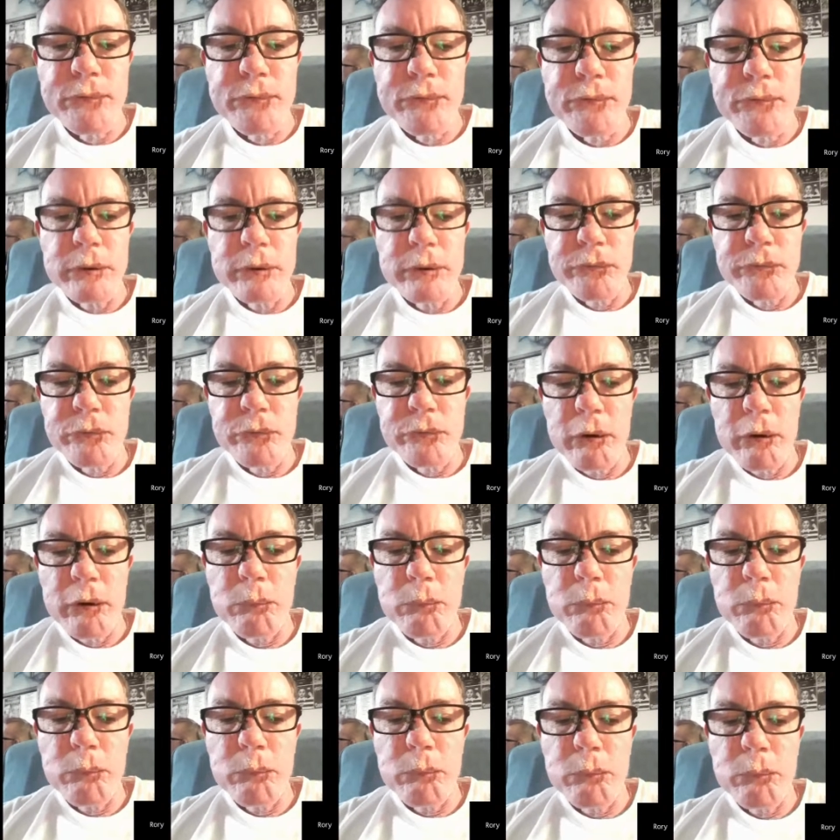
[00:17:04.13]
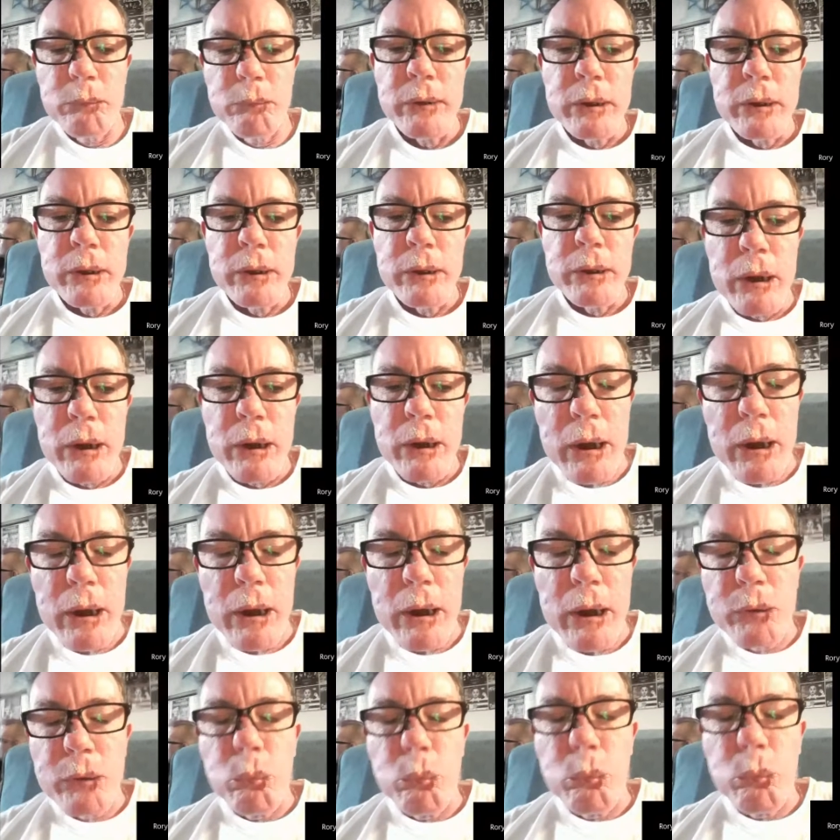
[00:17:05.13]
going to start with high
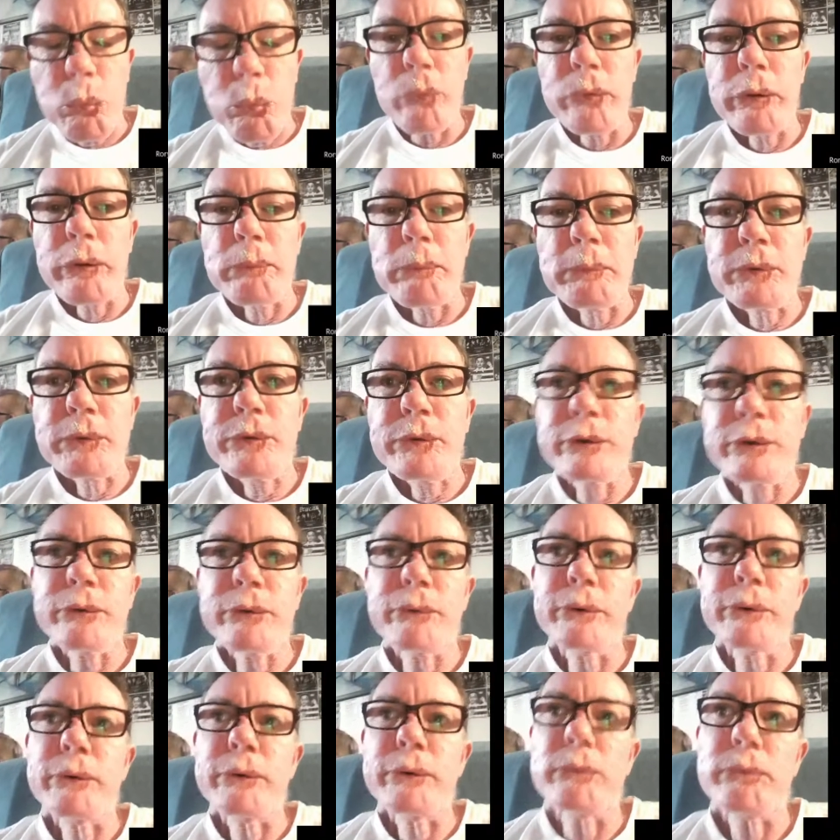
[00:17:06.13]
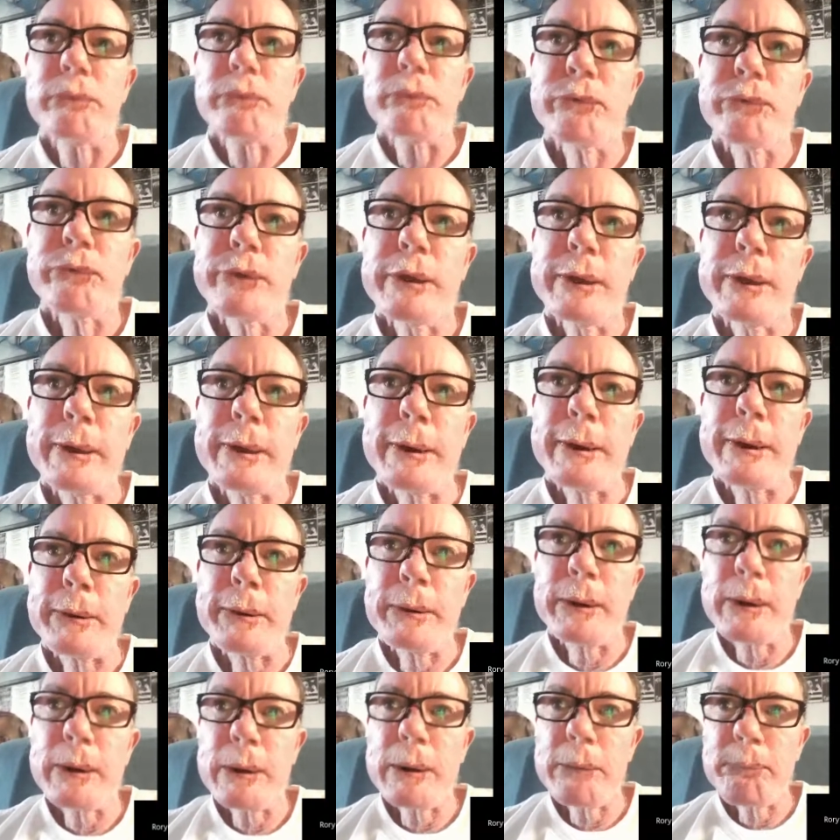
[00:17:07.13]
quality materials, and
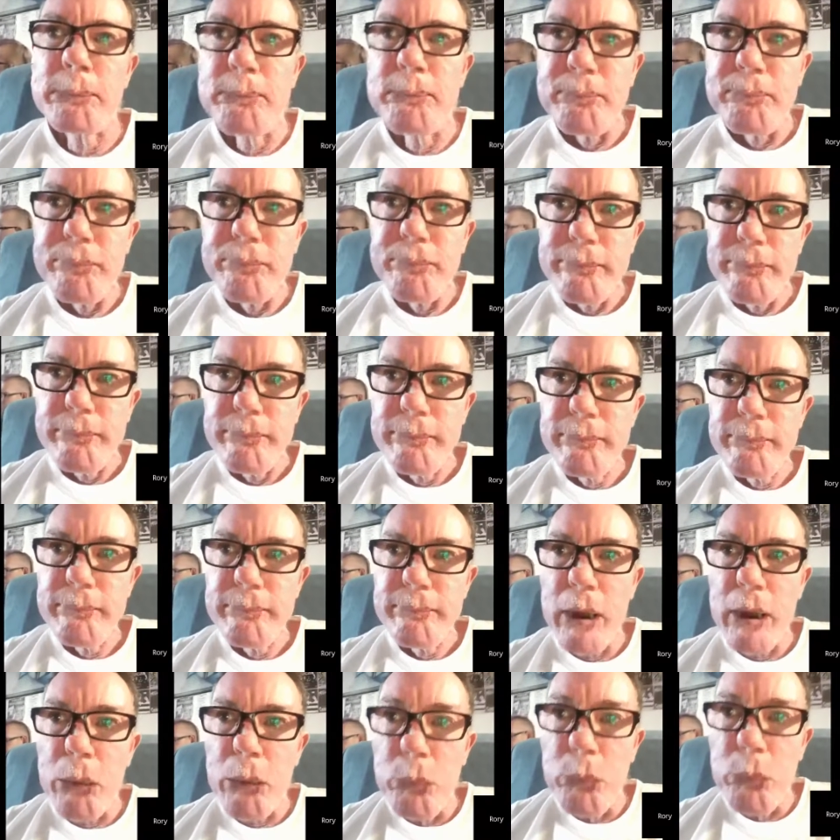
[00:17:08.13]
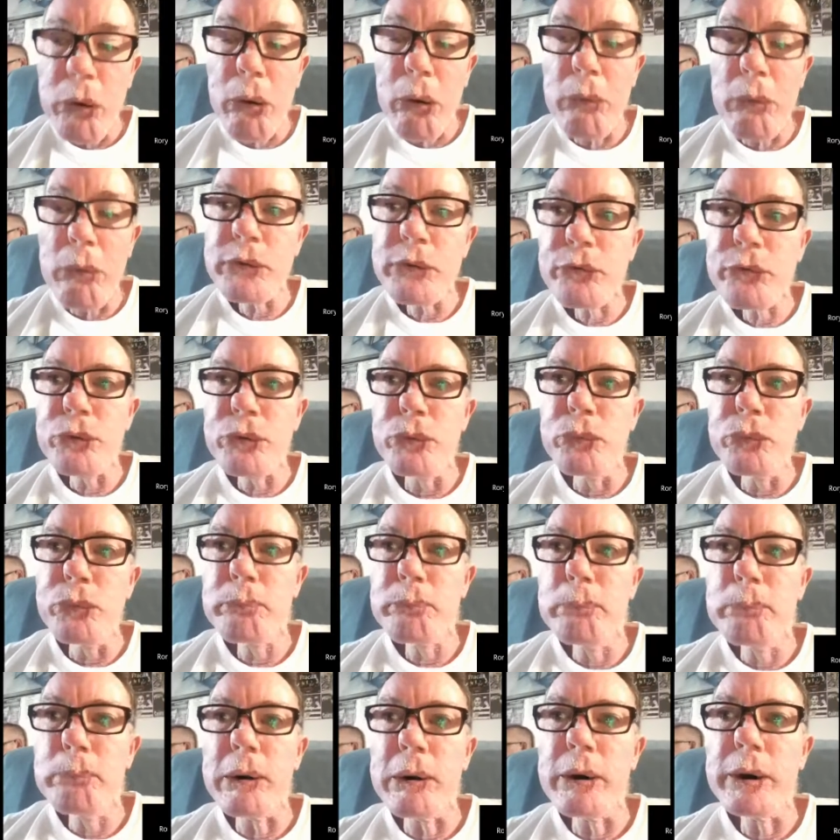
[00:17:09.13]
I would always use
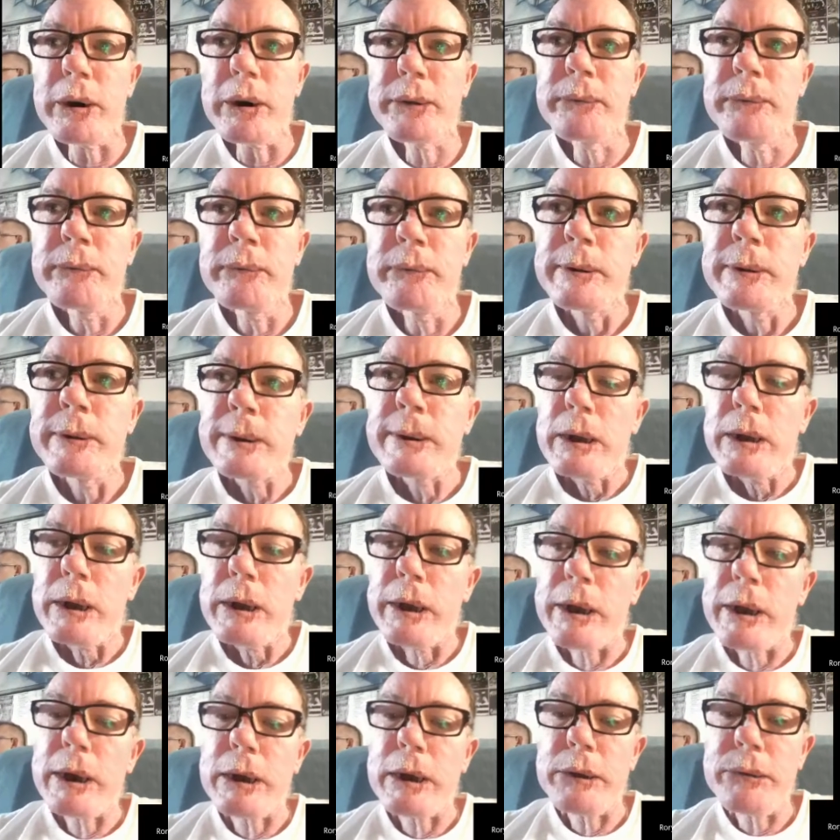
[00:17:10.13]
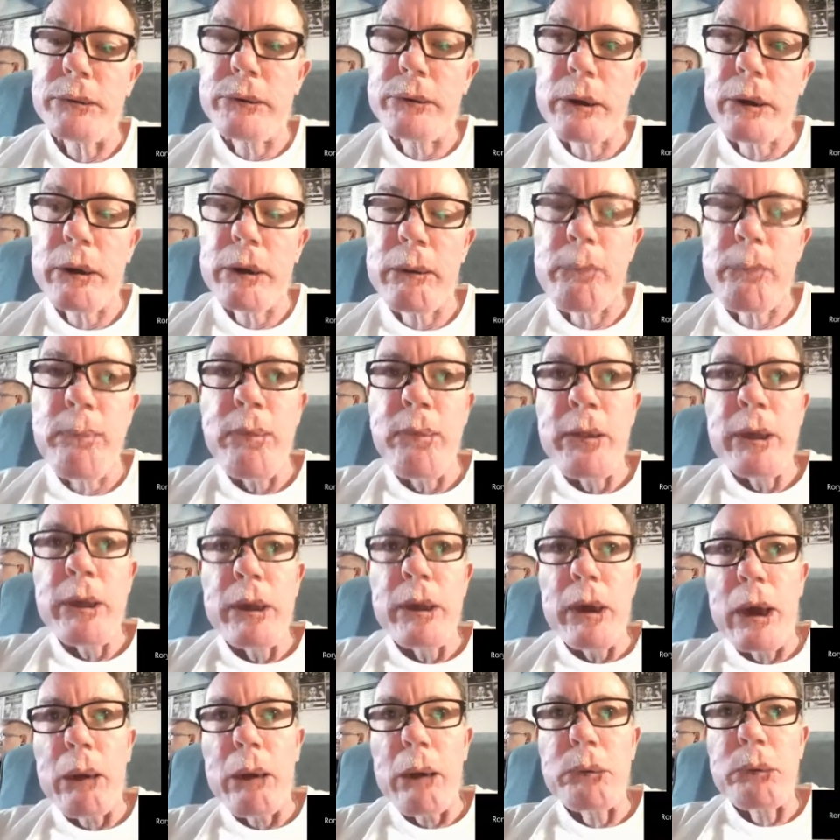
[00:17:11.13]
bud, and I
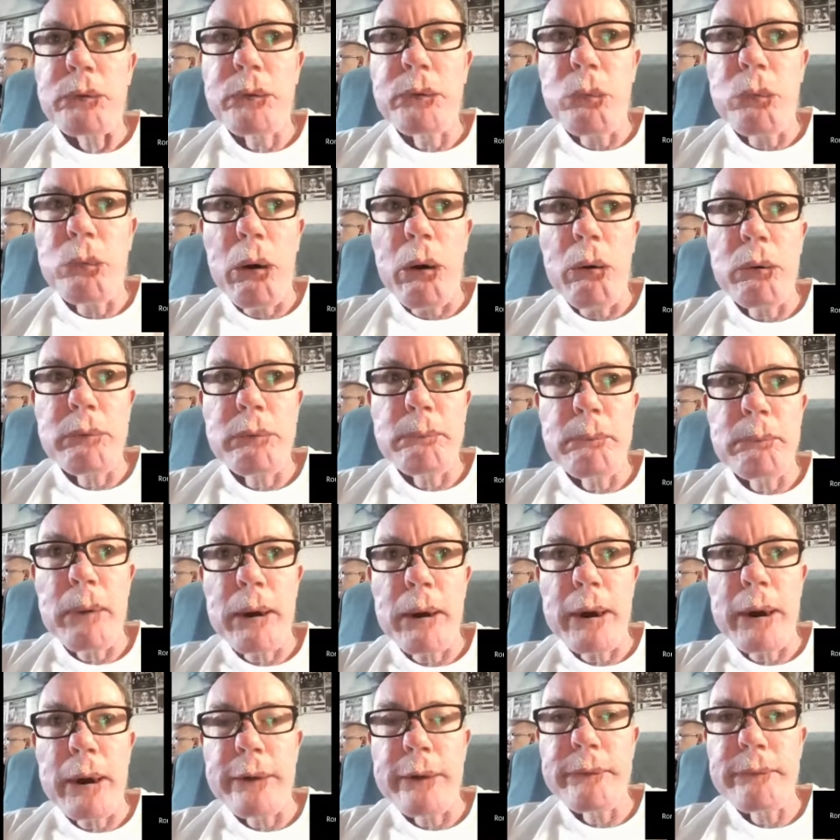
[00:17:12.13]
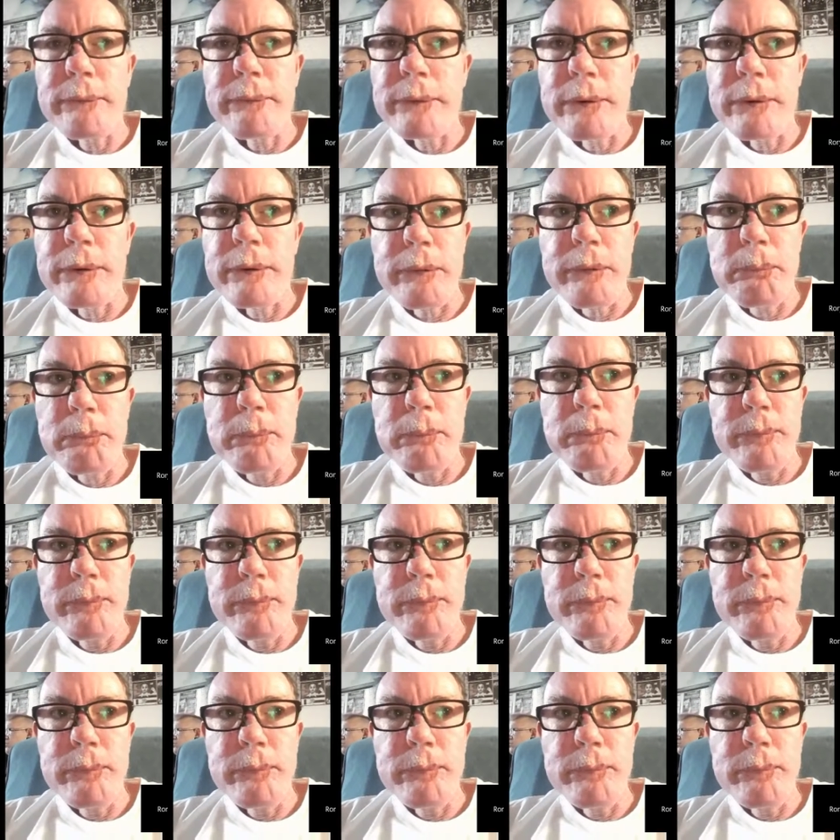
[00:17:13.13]
would go out and buy the